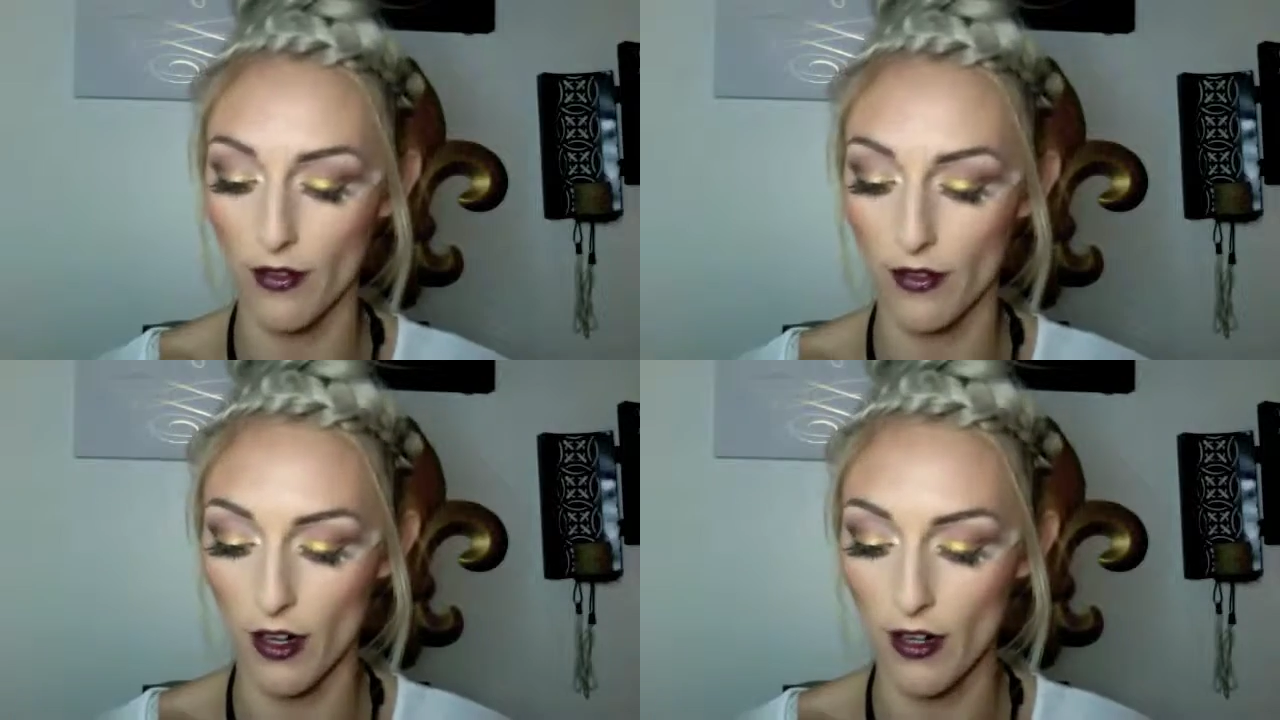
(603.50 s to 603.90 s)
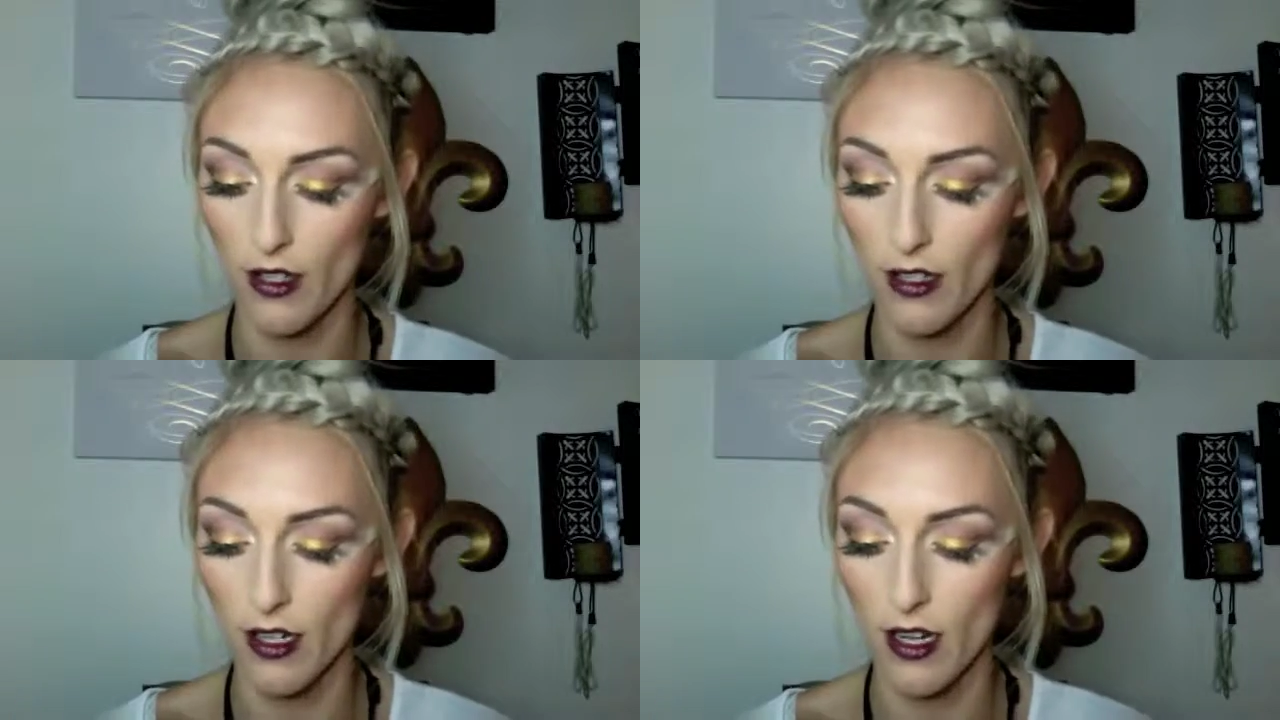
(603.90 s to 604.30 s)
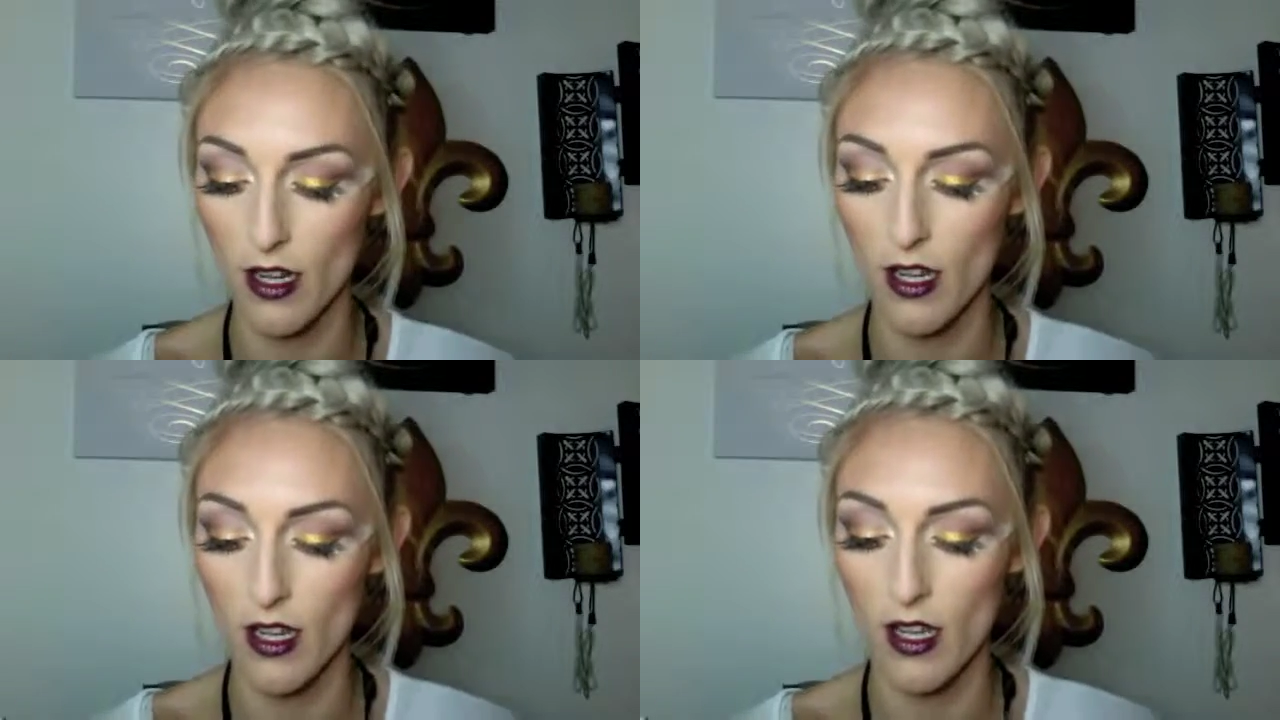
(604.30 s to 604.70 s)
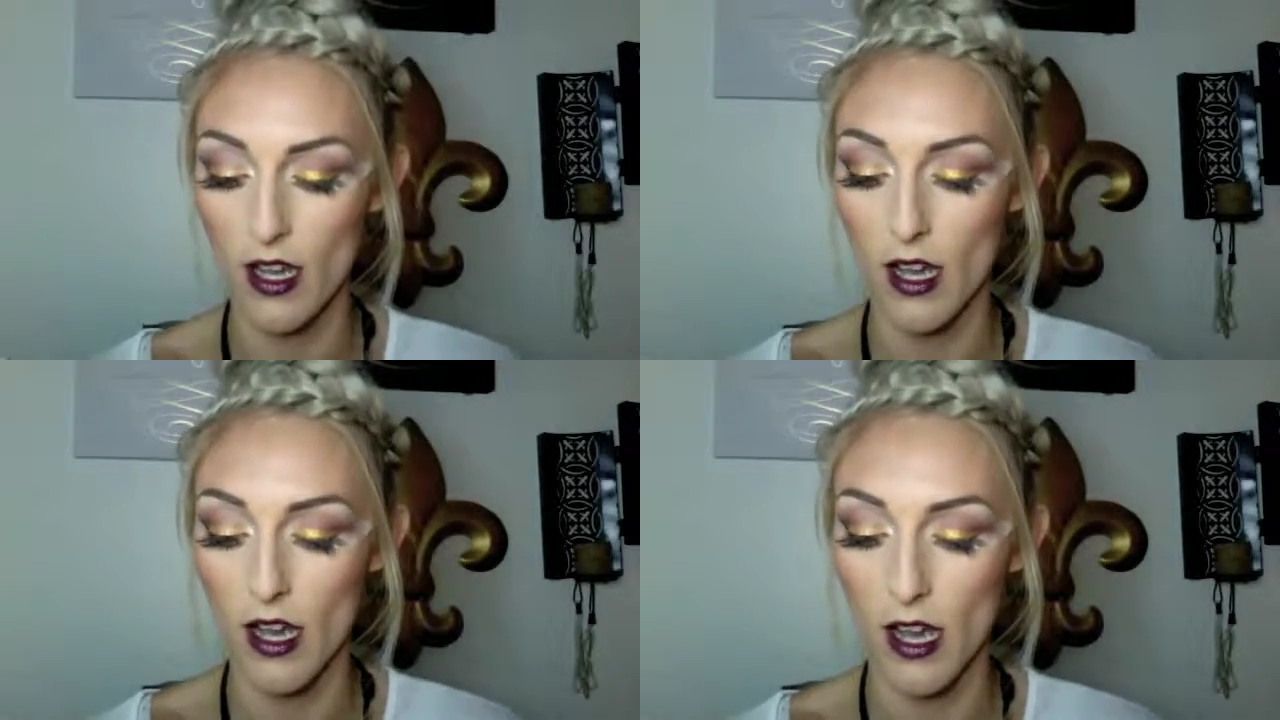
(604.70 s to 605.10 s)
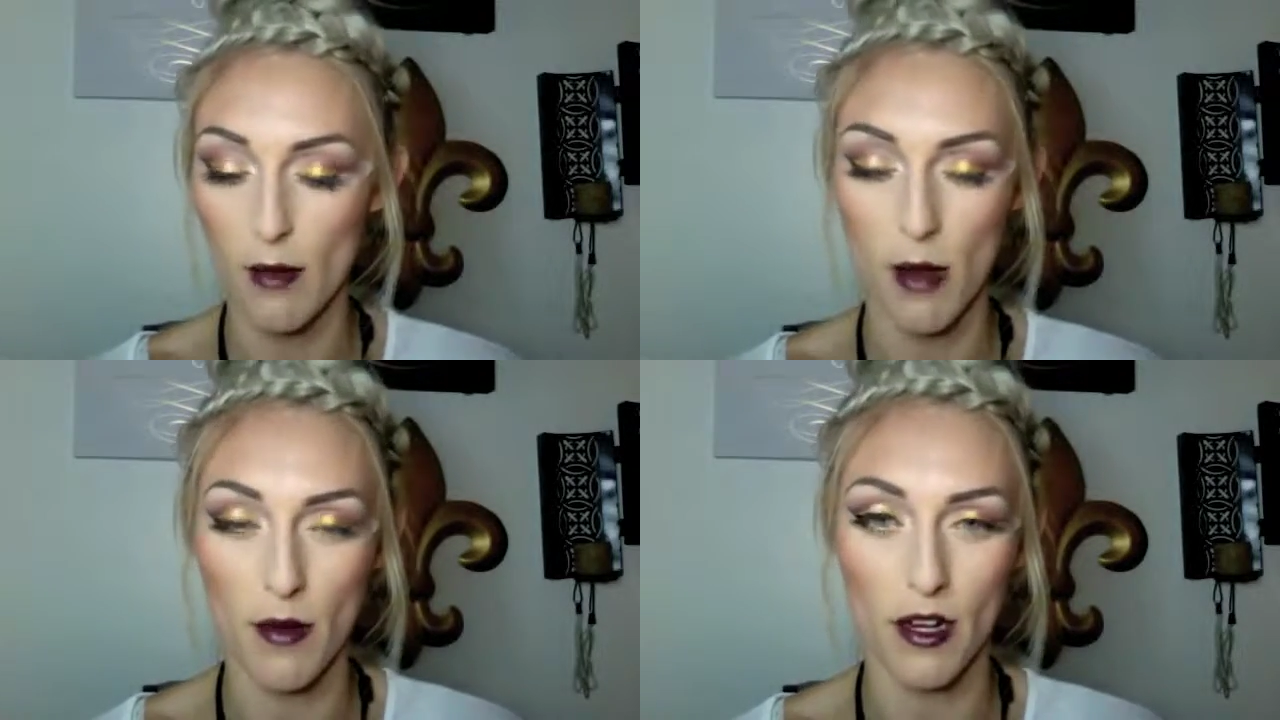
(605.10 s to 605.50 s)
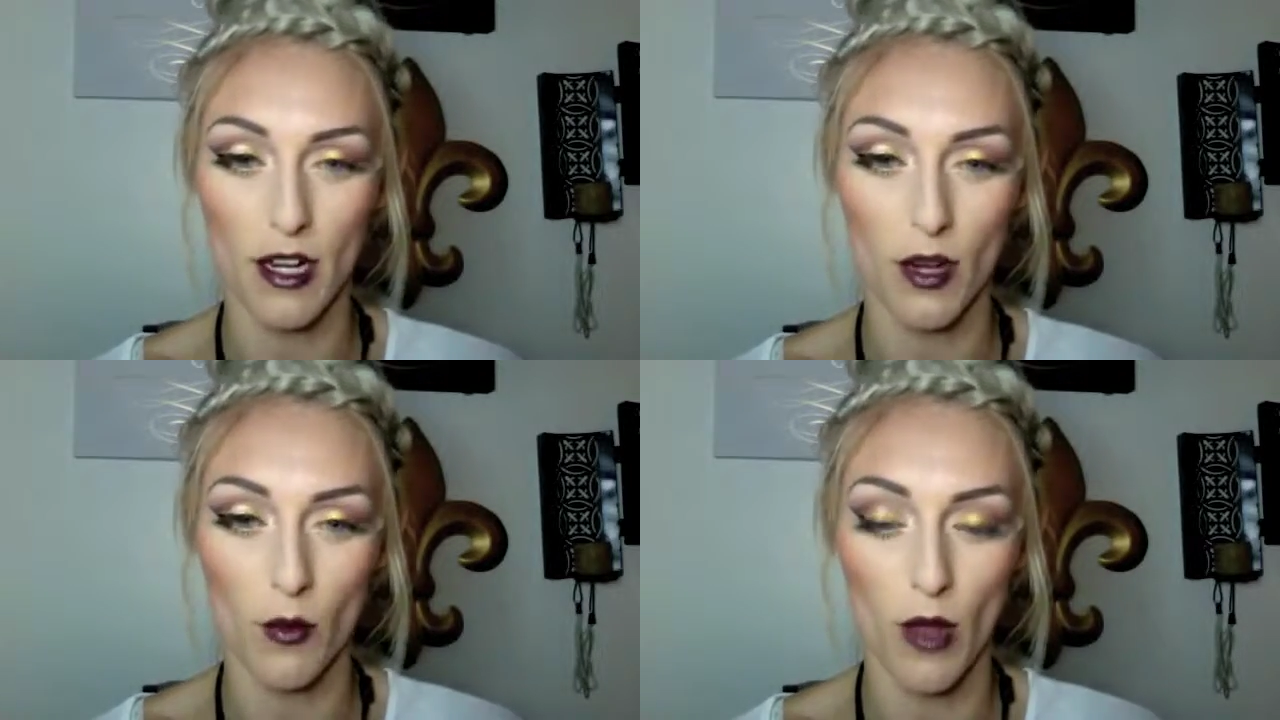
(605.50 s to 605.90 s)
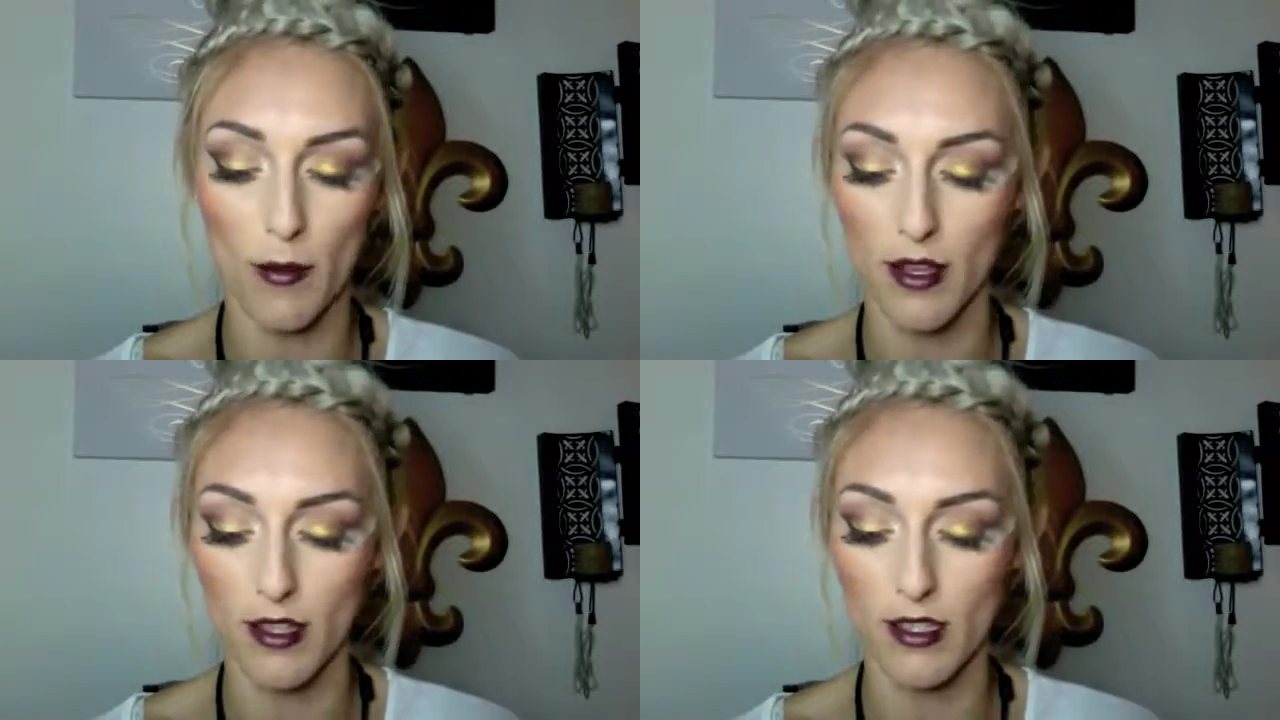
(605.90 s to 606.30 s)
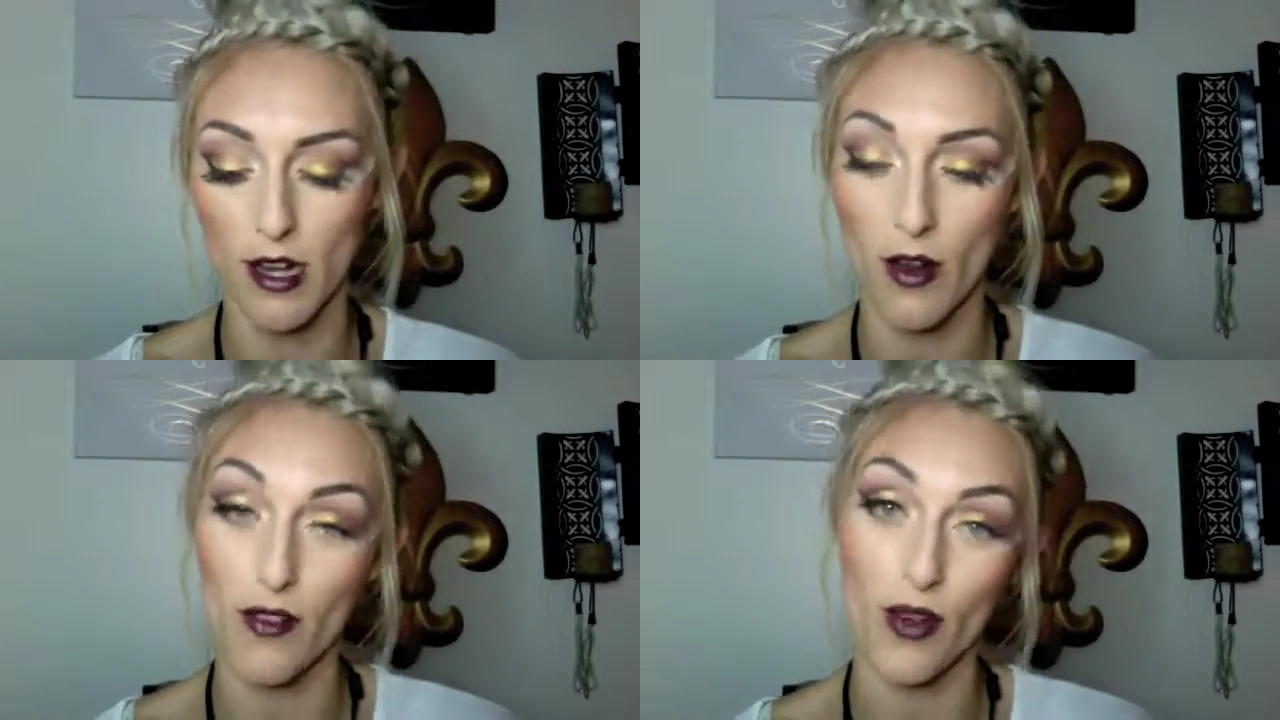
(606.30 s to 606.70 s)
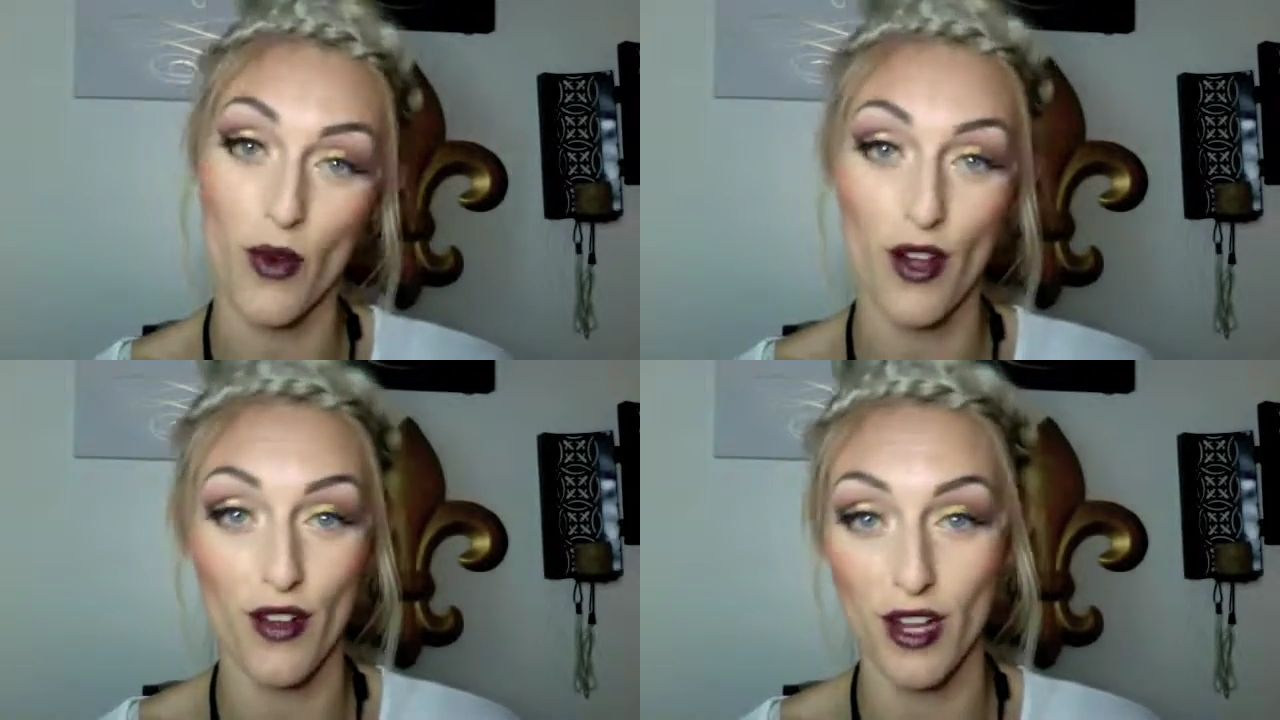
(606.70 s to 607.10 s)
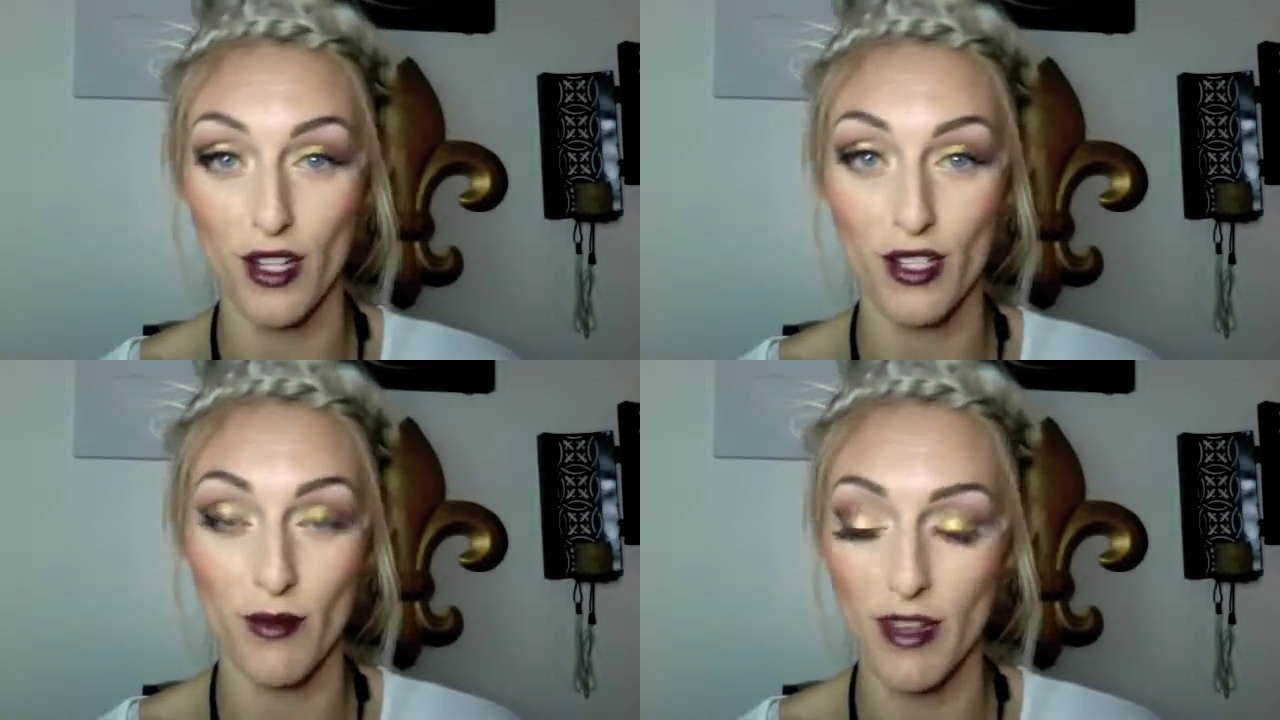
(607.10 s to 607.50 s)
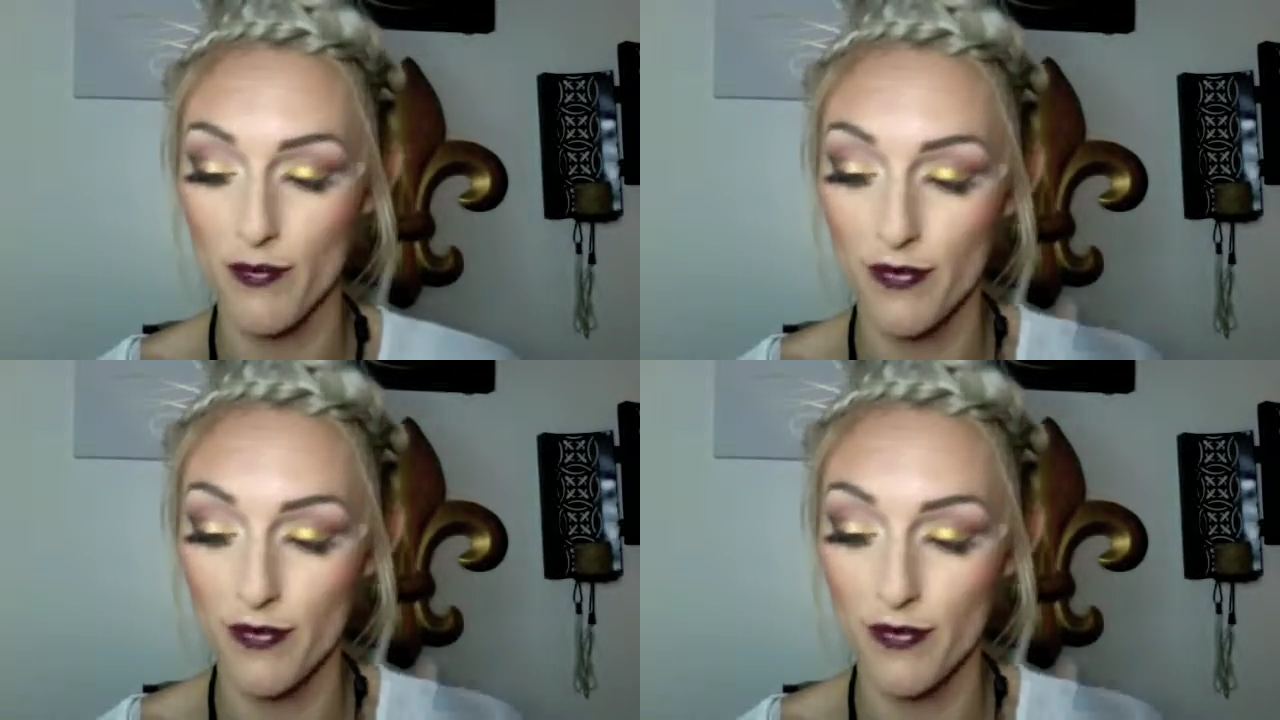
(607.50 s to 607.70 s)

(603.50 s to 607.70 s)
first. I'm not going to get it wet because I don't have any water next to me.